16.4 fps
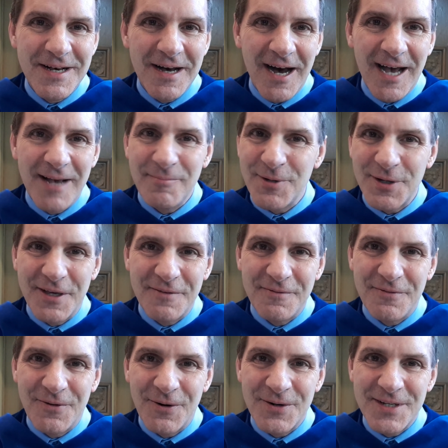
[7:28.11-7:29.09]
I'm looking
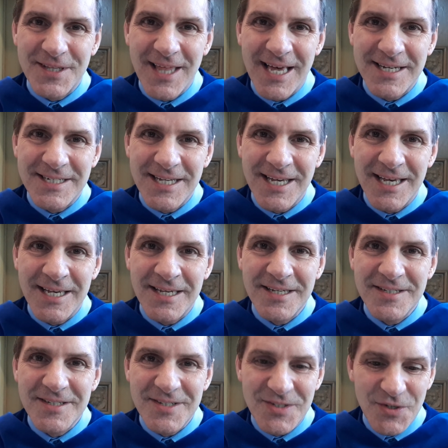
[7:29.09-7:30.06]
forward to that day
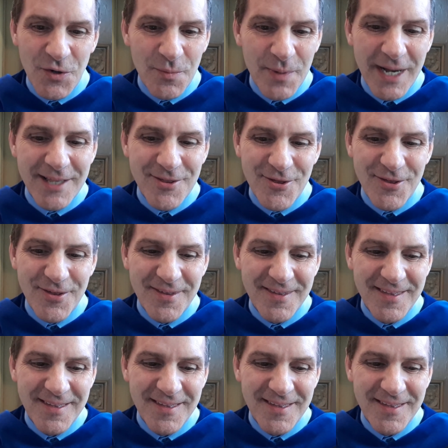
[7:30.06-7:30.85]
so much.